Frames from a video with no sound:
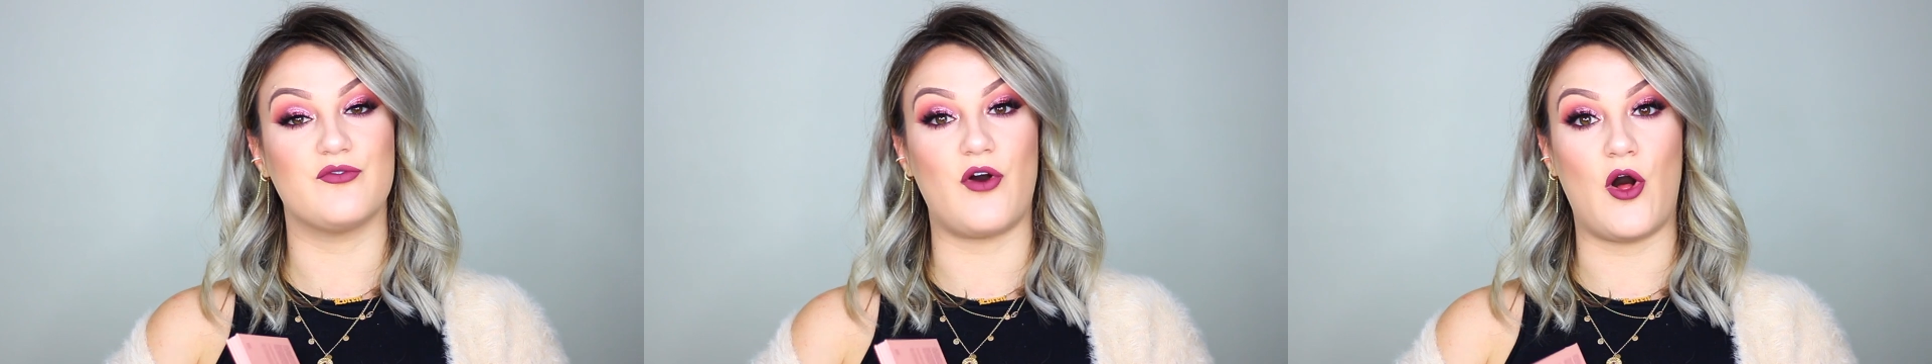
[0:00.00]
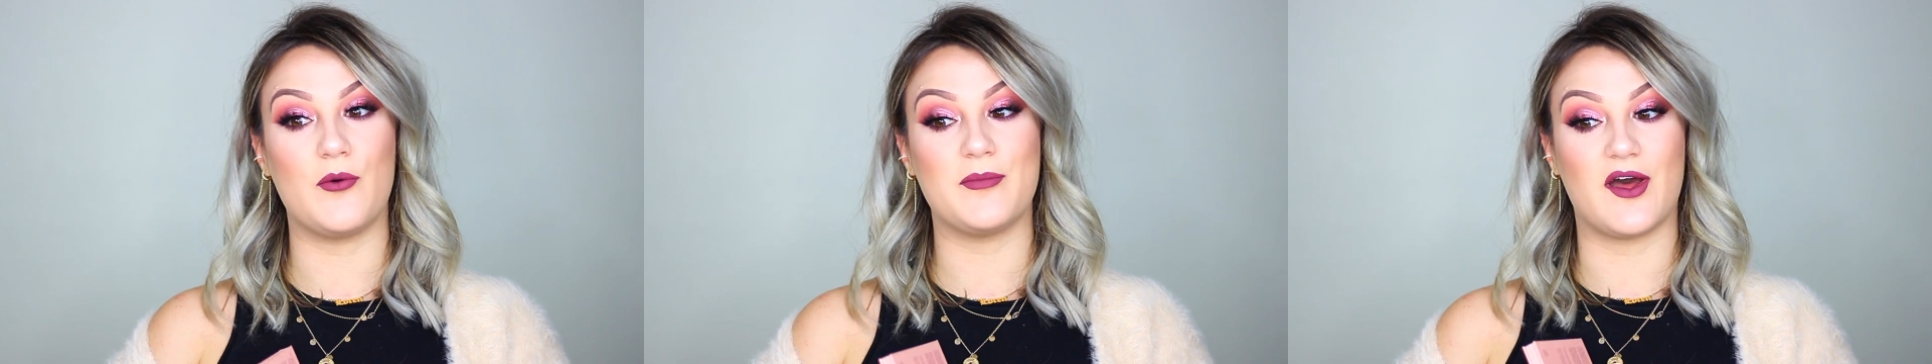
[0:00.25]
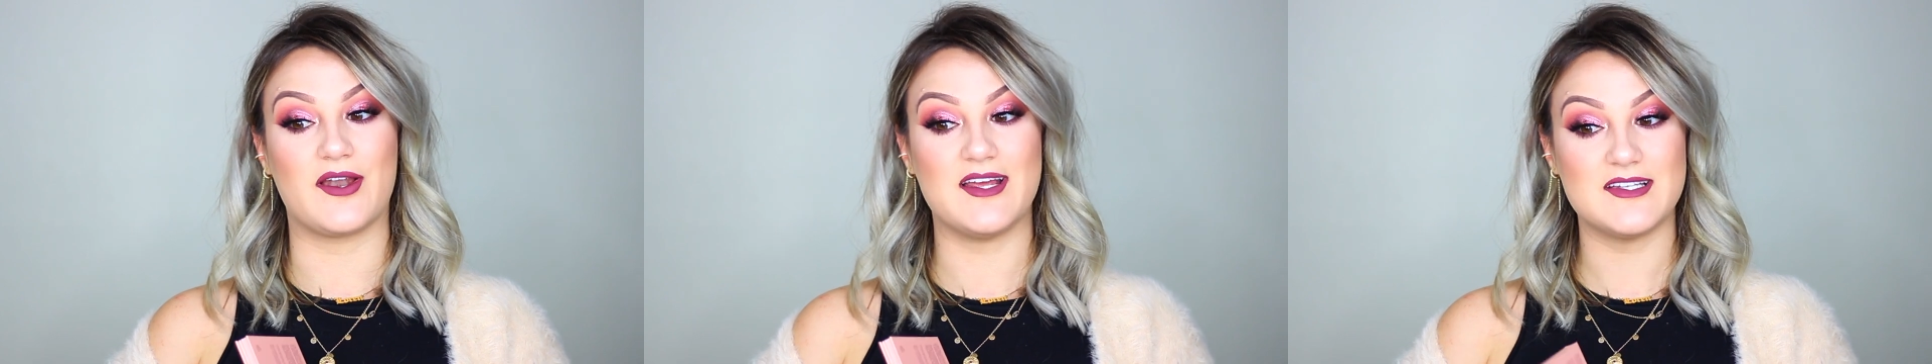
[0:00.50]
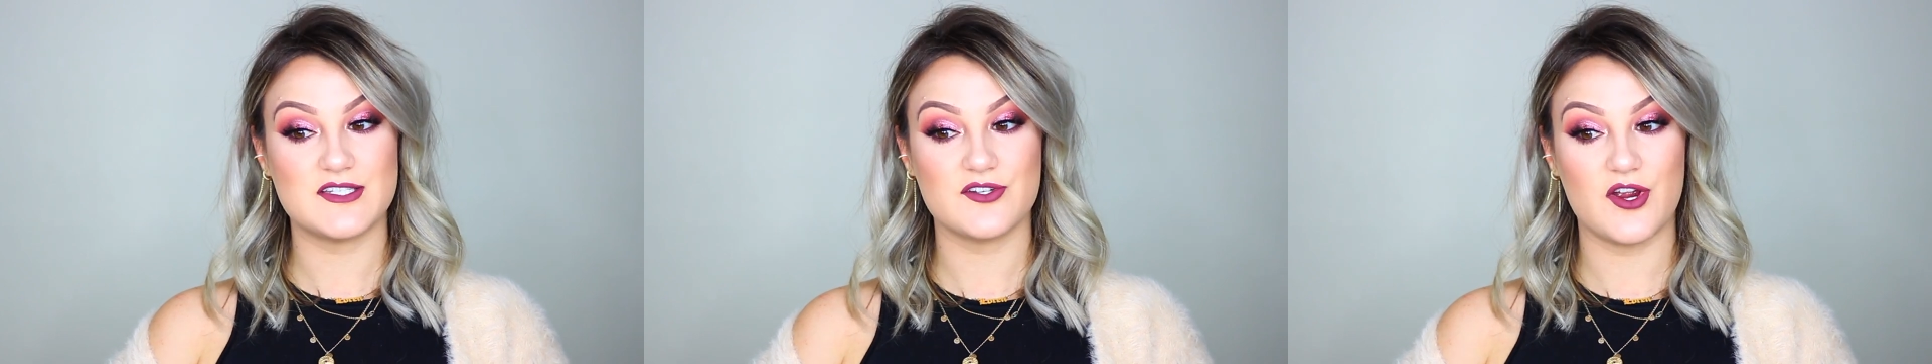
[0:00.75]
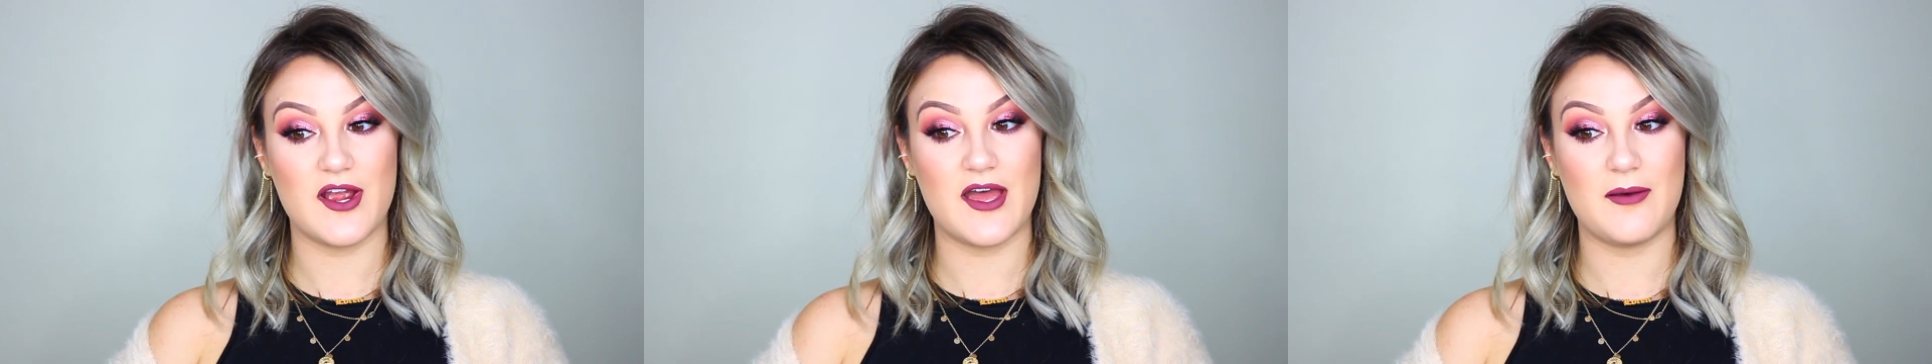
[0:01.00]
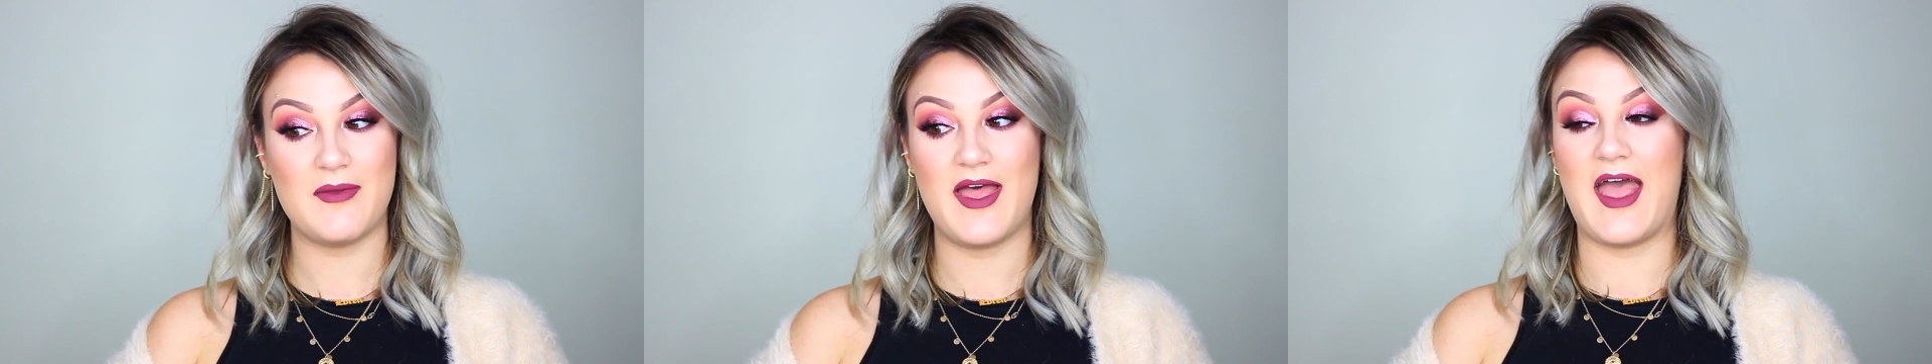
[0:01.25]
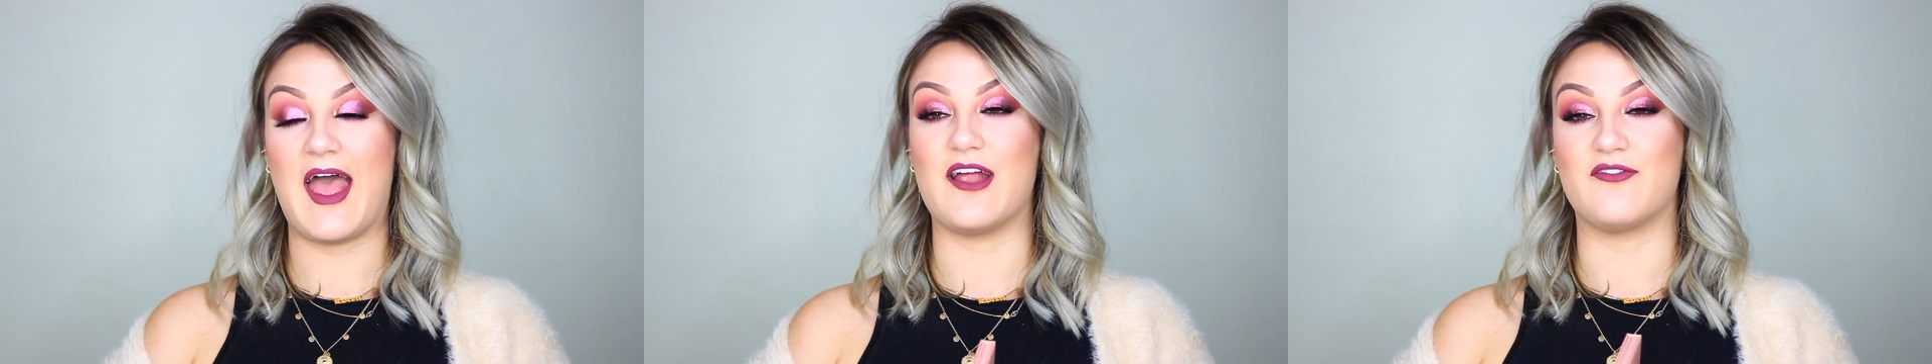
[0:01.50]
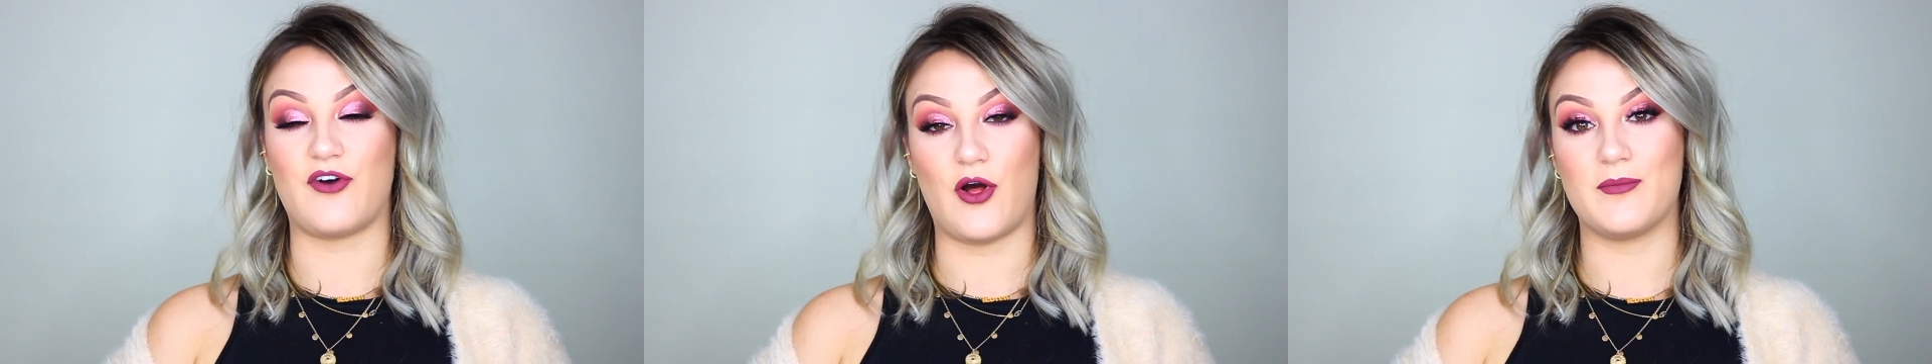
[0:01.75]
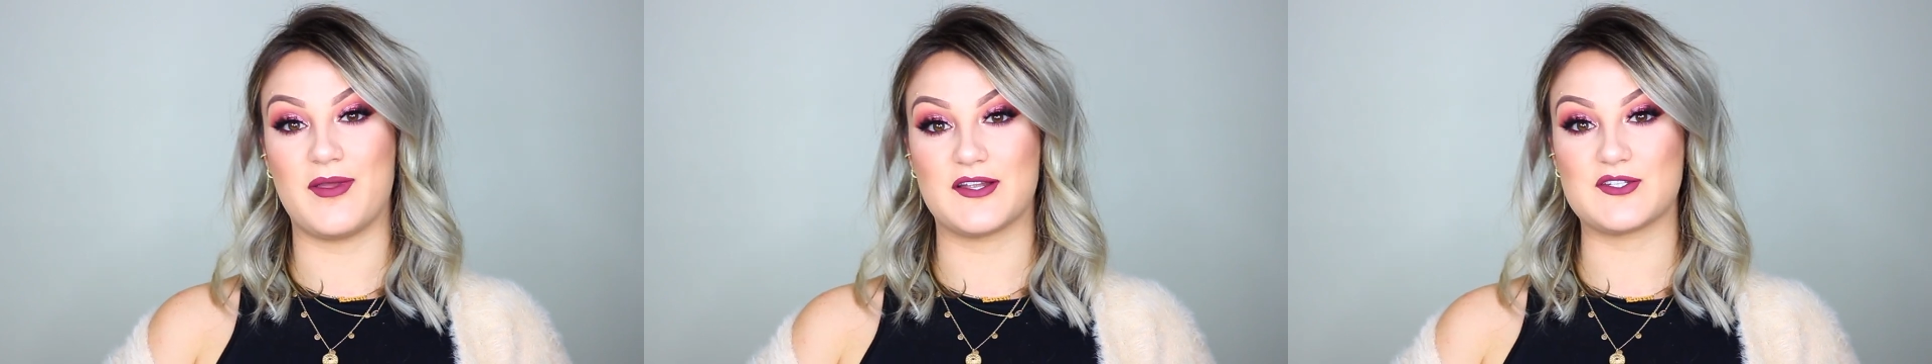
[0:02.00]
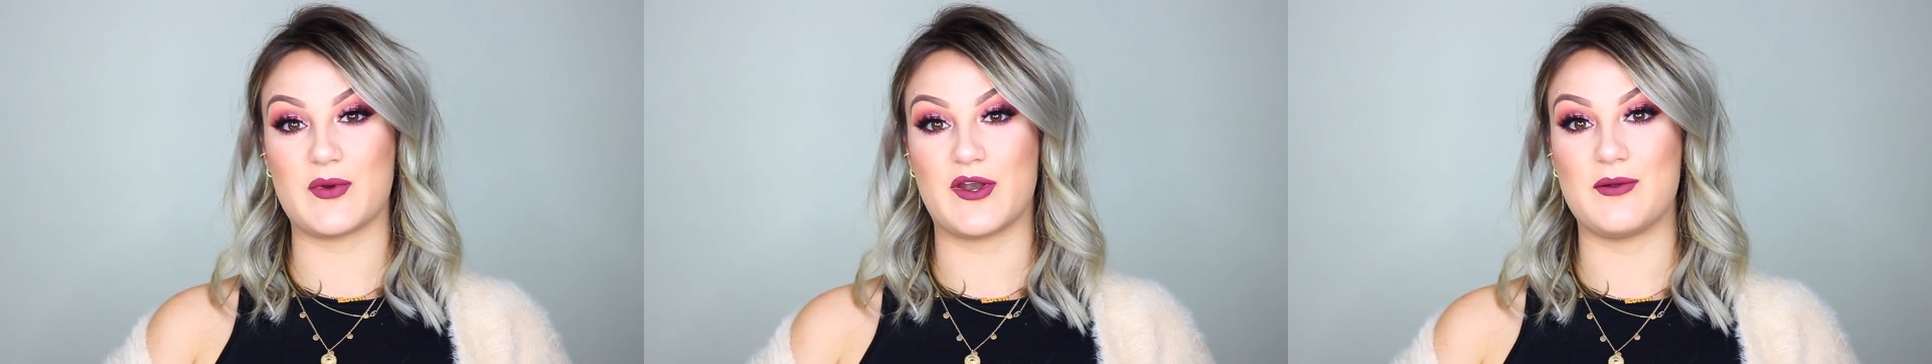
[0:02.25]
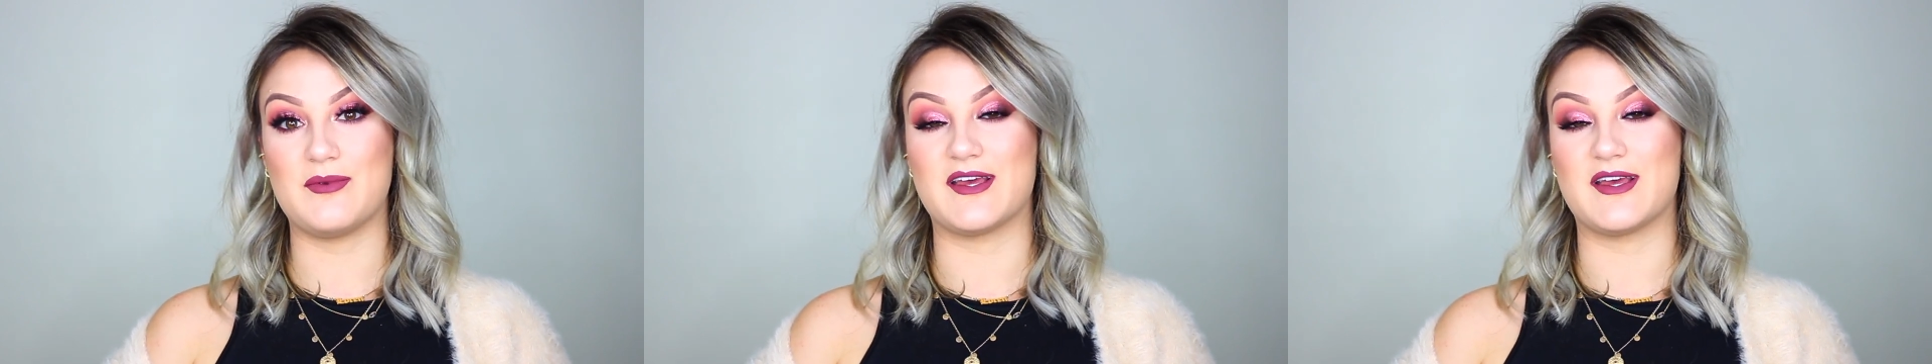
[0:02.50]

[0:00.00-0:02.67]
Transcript: you follow me on Instagram and follow me on Twitter,